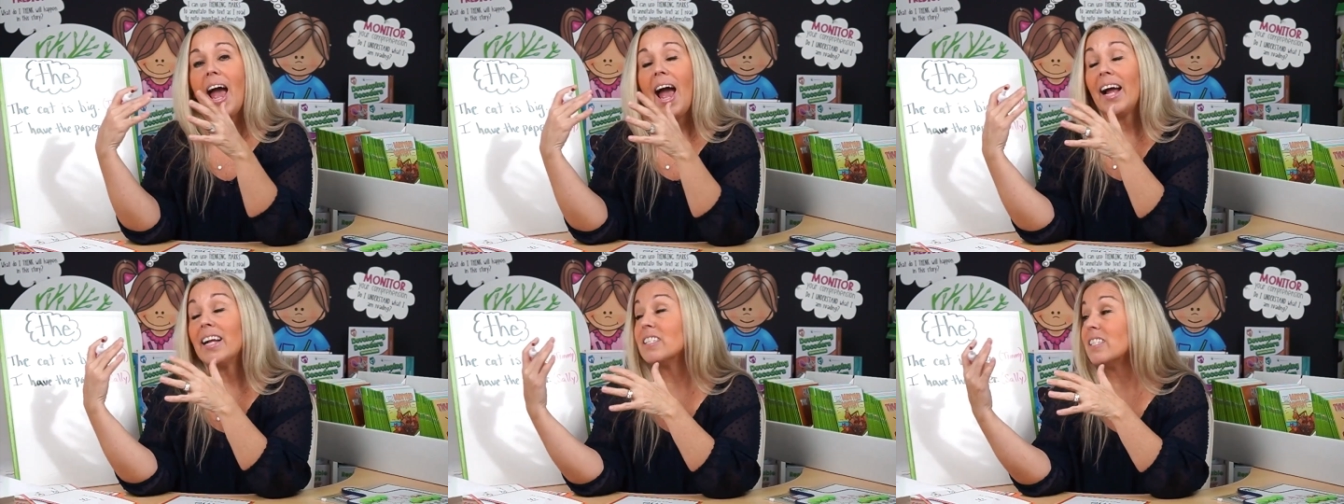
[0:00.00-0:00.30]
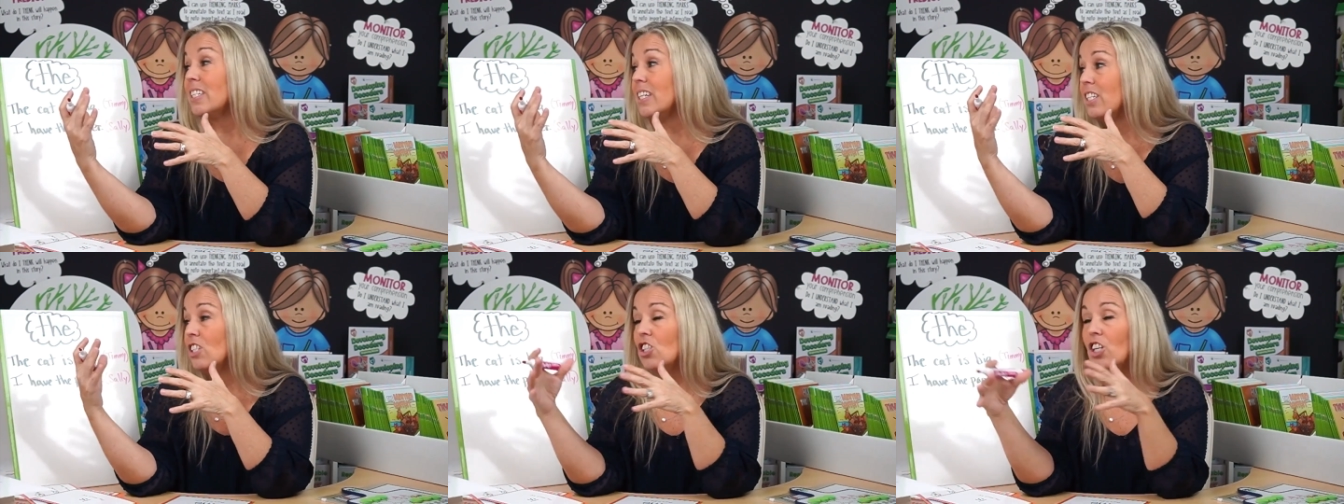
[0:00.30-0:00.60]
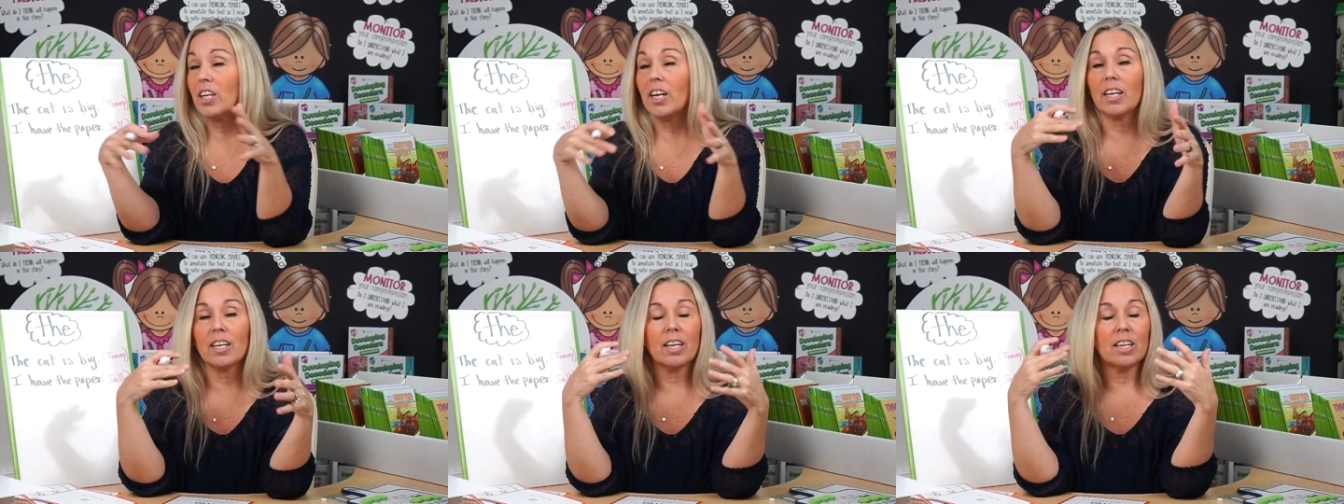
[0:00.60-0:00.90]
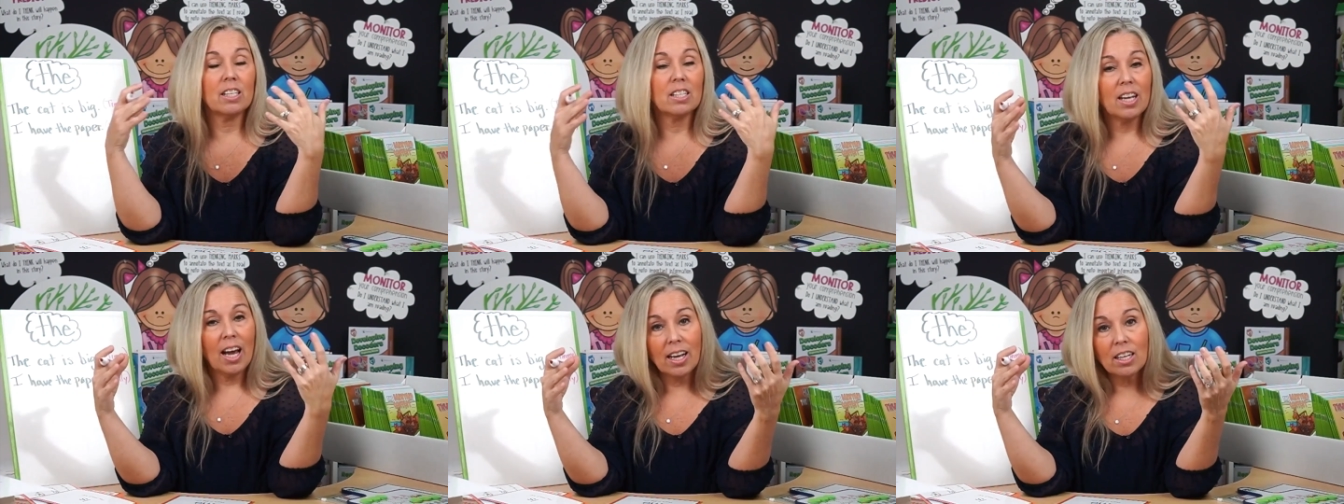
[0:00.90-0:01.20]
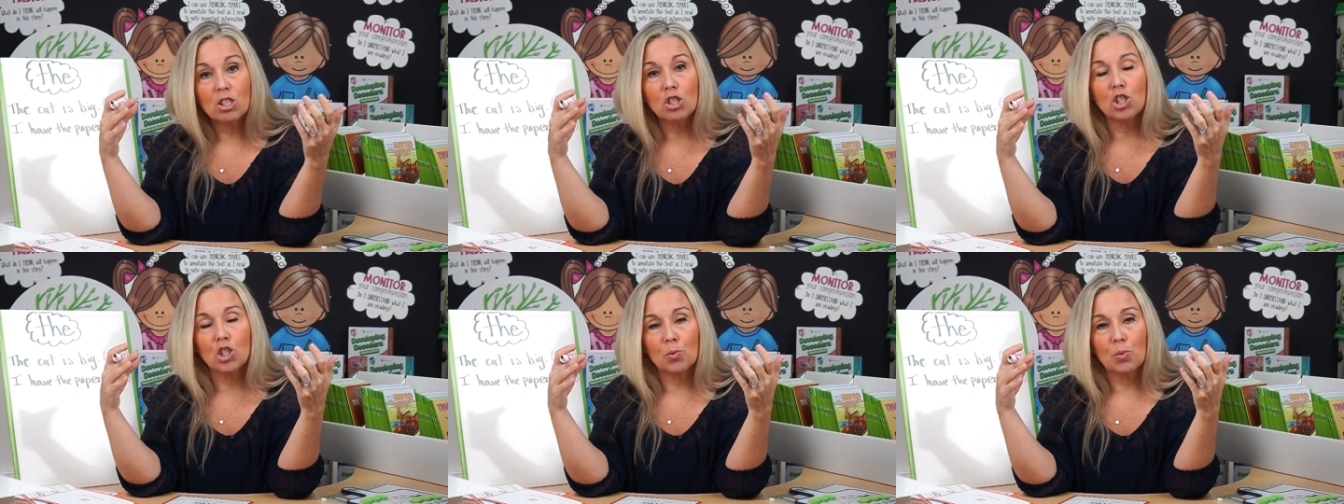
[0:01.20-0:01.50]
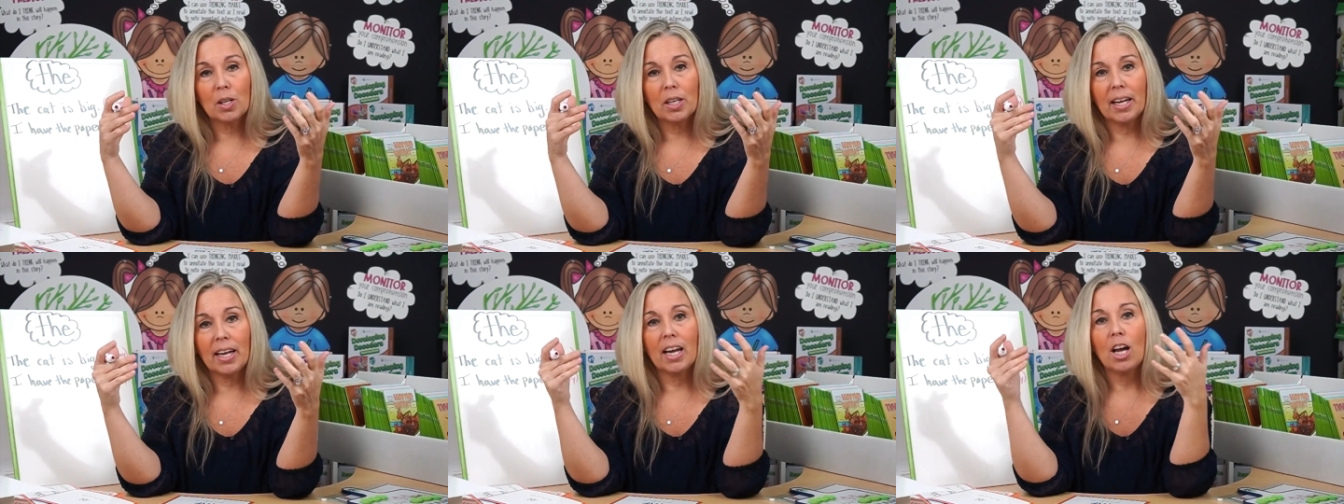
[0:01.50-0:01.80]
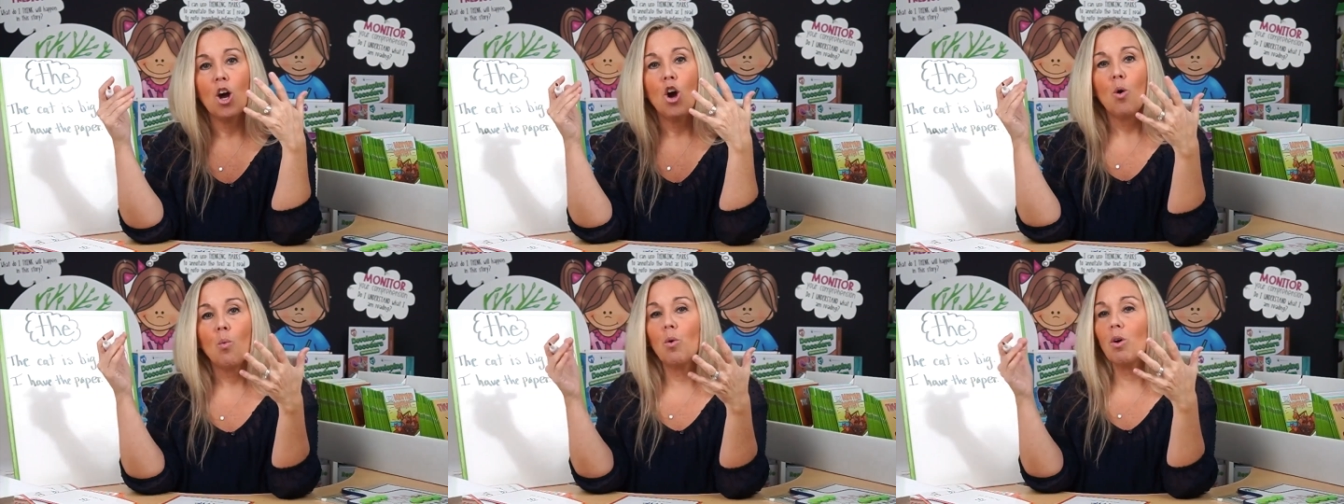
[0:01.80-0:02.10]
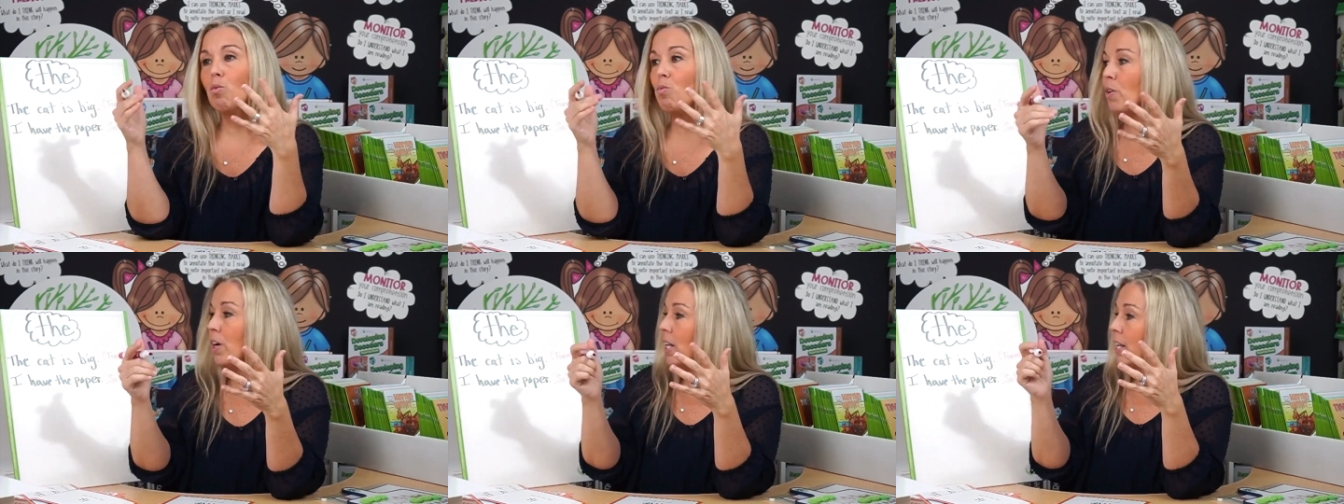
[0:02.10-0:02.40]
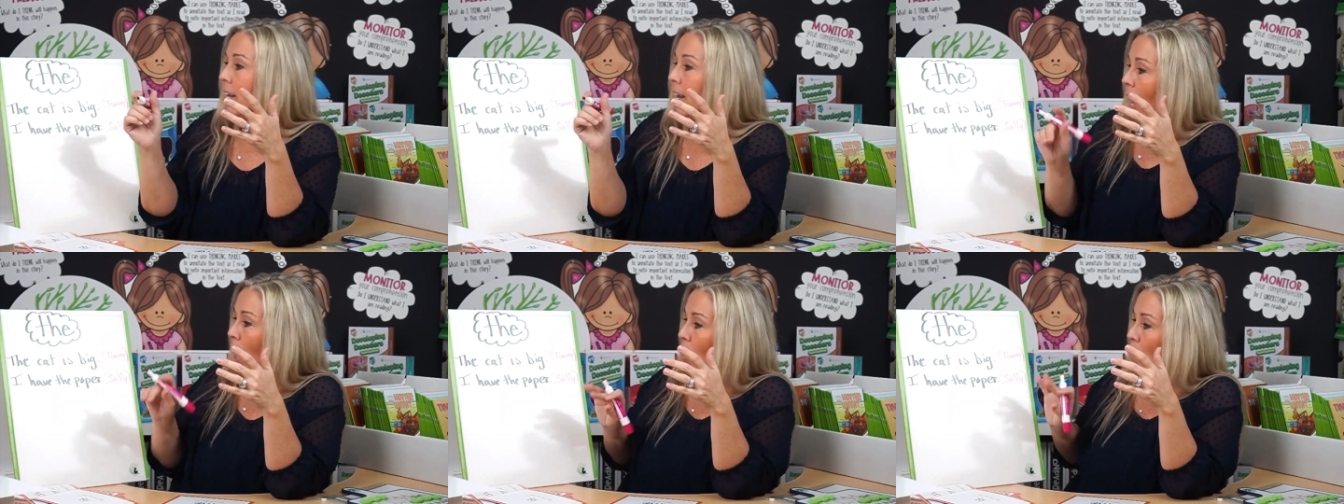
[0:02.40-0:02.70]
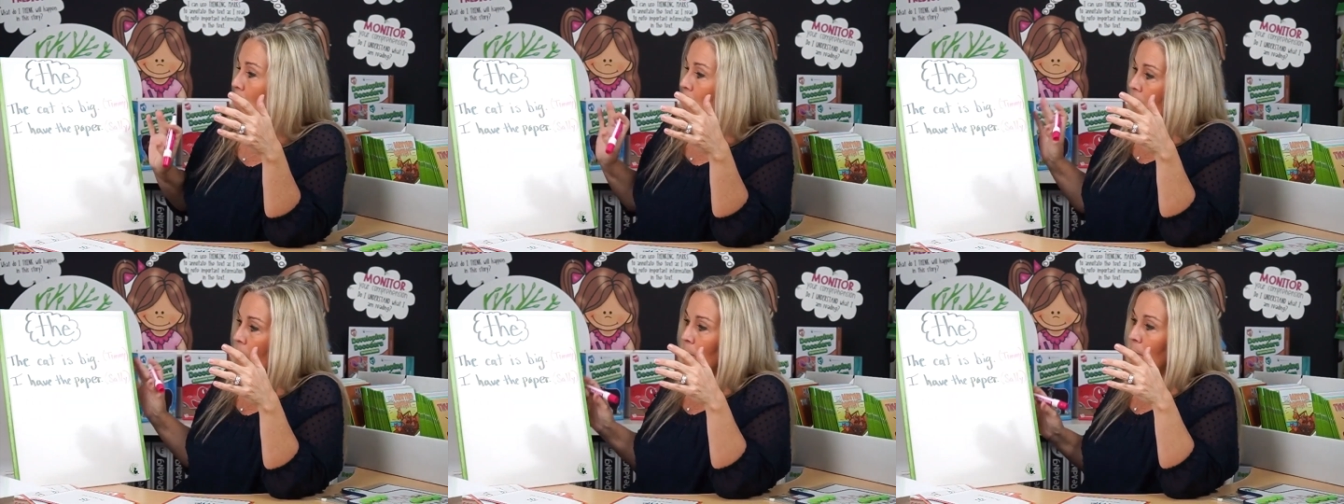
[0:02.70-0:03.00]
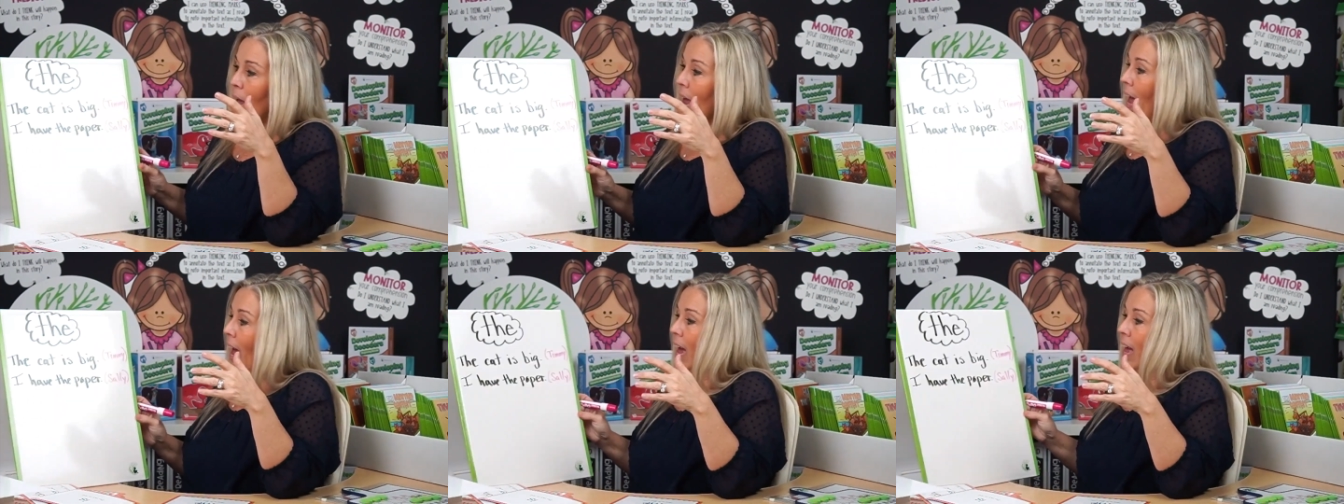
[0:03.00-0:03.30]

and teaching it contextually will really help them.